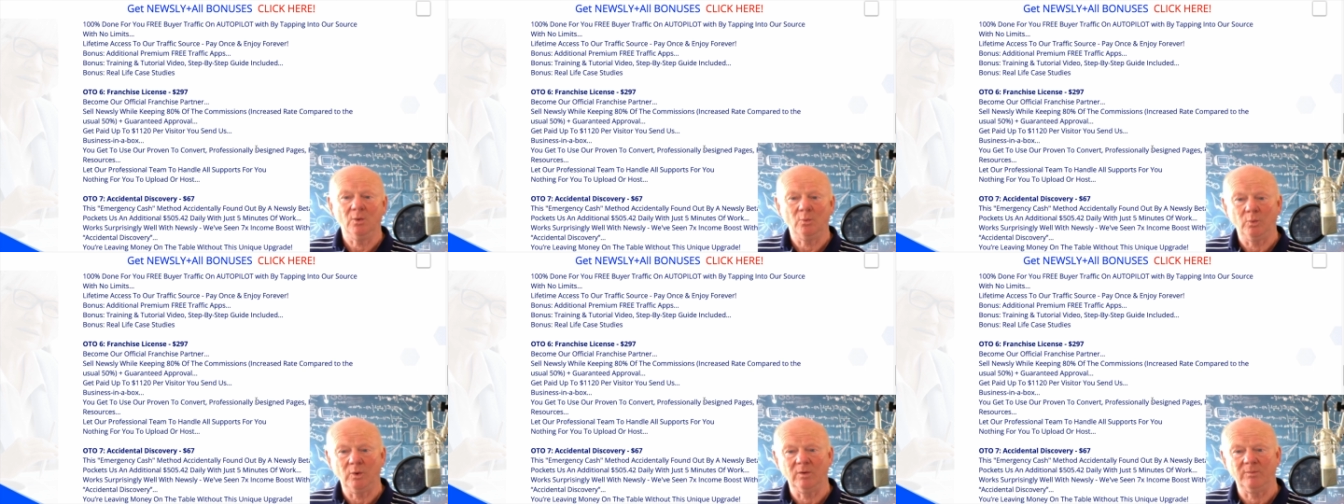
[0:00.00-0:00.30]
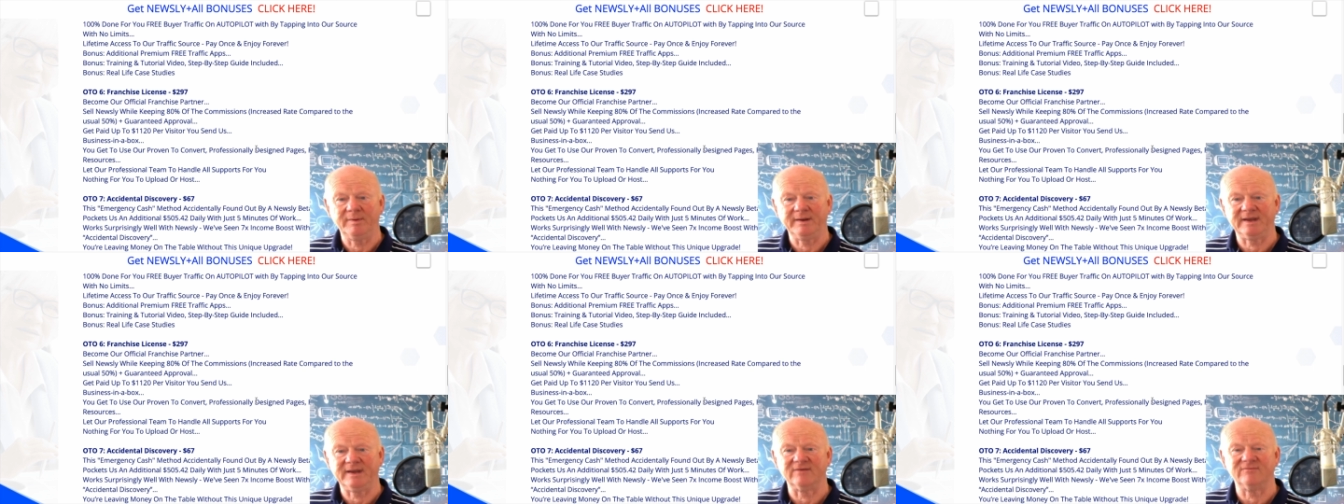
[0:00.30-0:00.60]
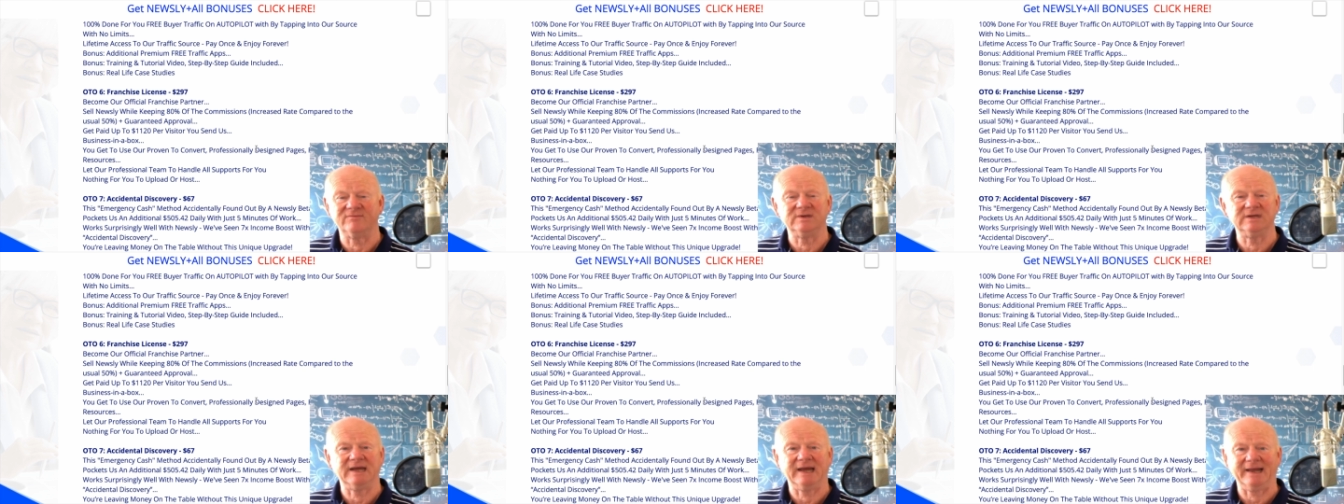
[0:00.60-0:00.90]
will be
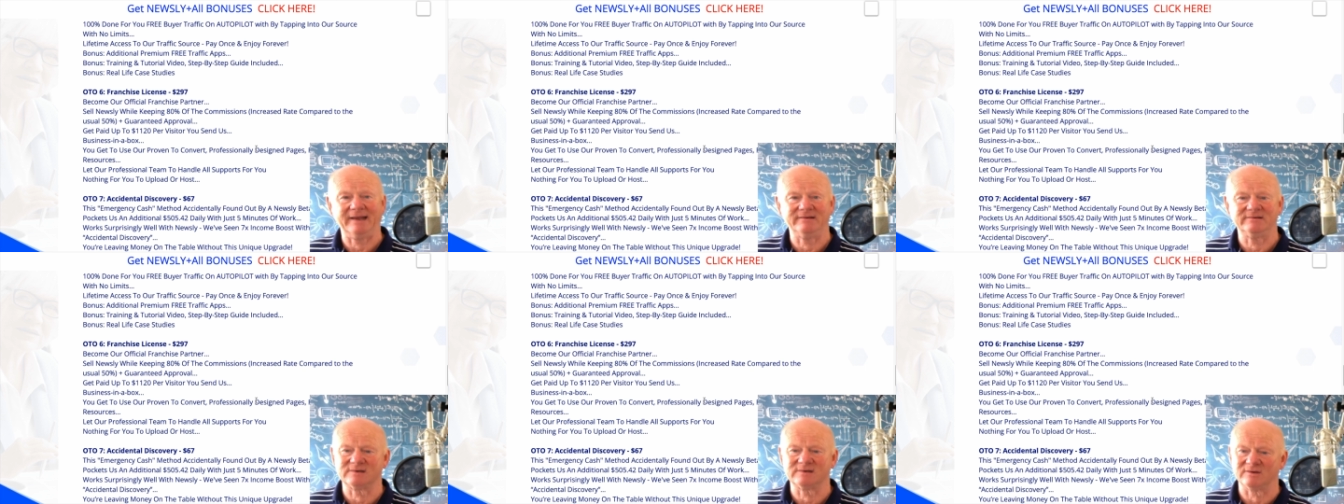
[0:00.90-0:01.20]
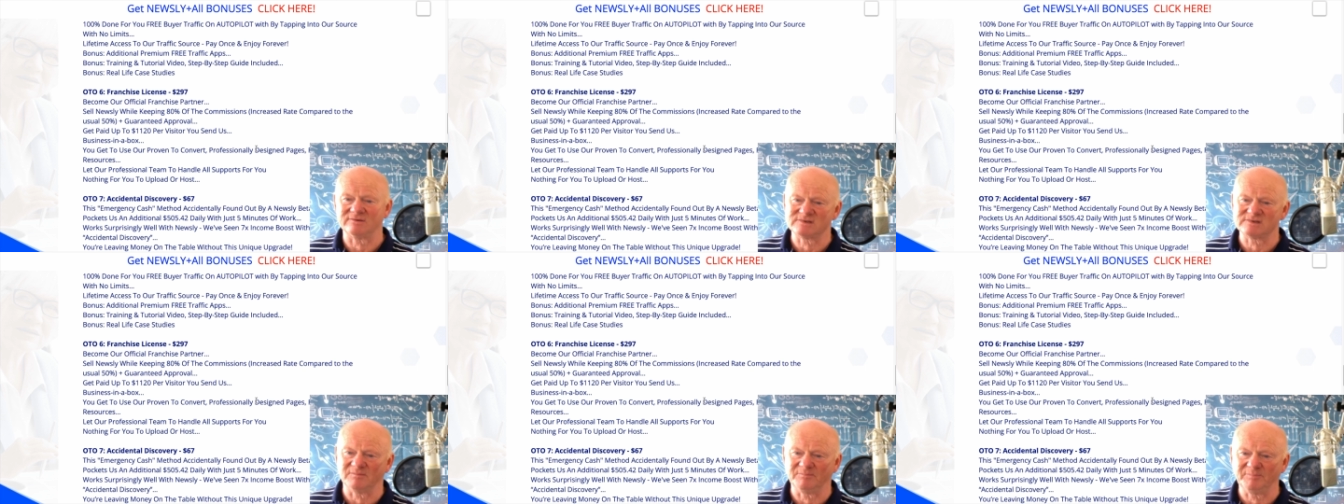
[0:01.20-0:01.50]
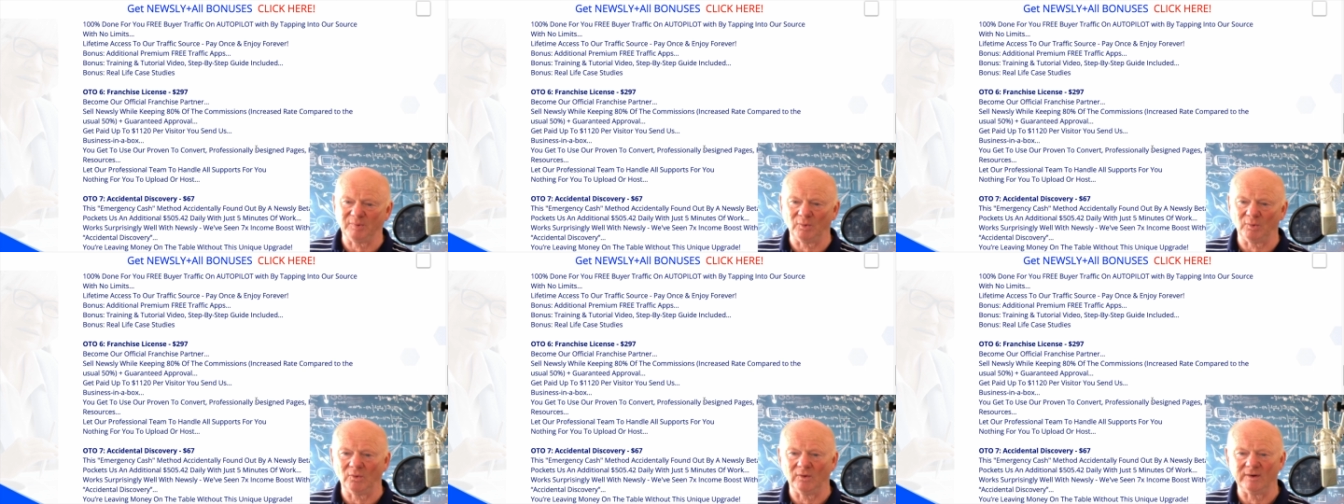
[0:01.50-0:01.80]
giving you hands on
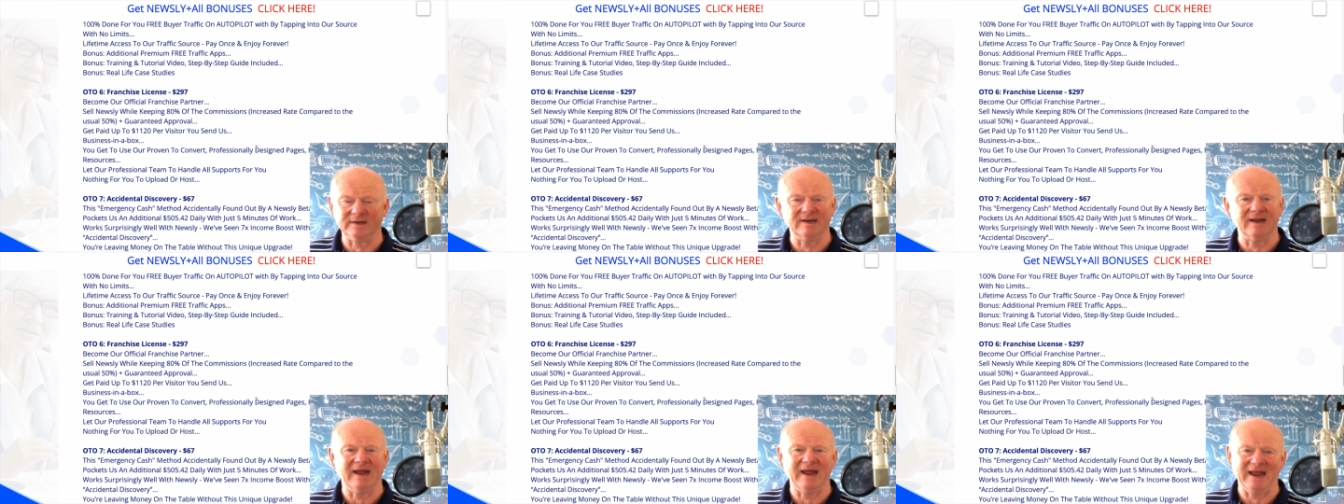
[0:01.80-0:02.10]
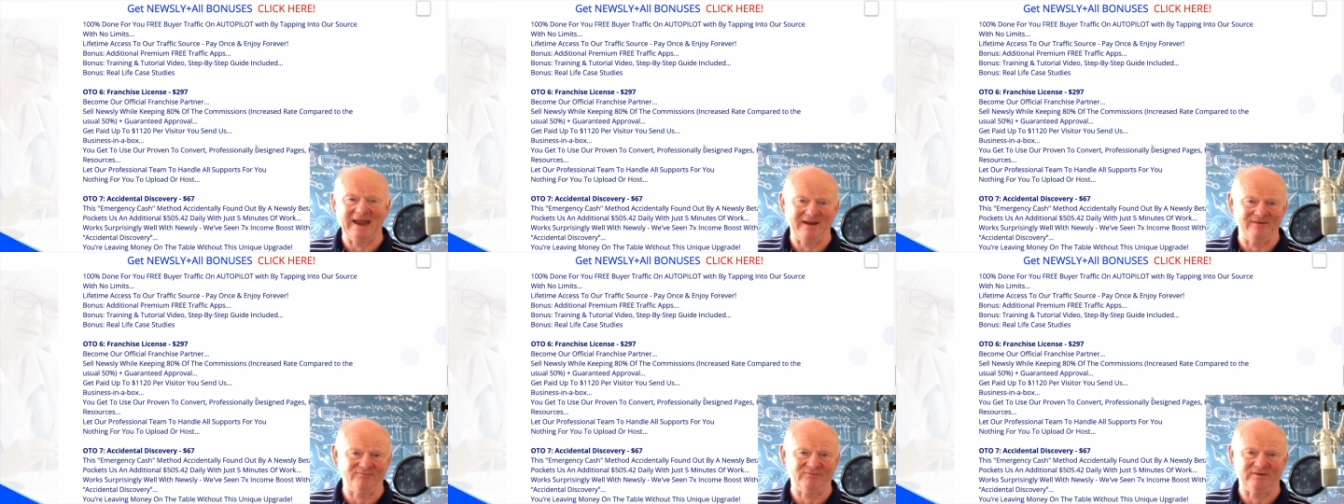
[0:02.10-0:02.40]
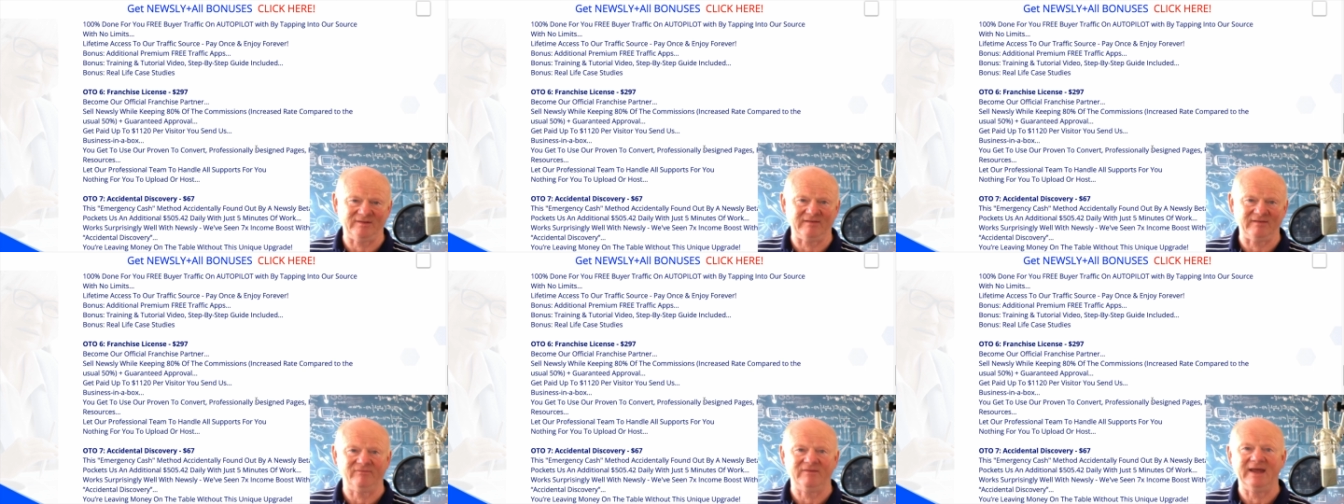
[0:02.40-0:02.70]
support and
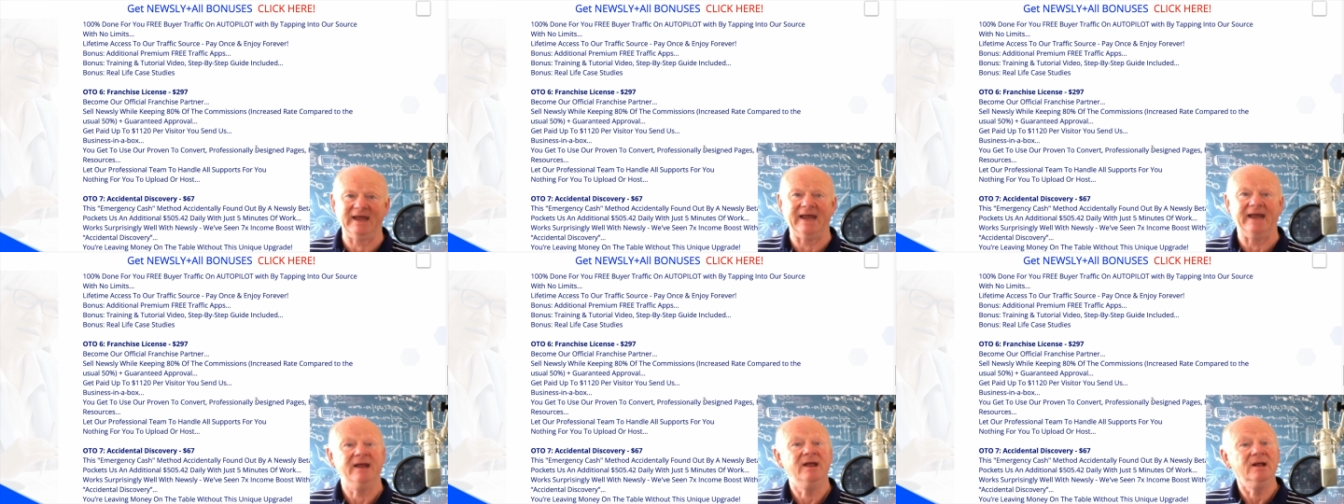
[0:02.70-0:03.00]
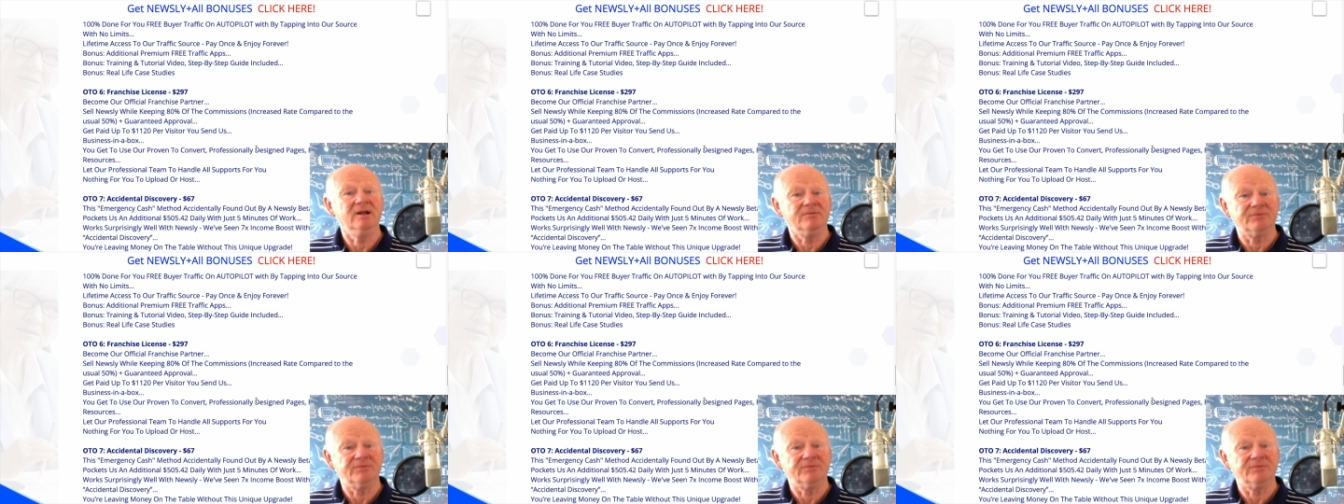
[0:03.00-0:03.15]
everything there.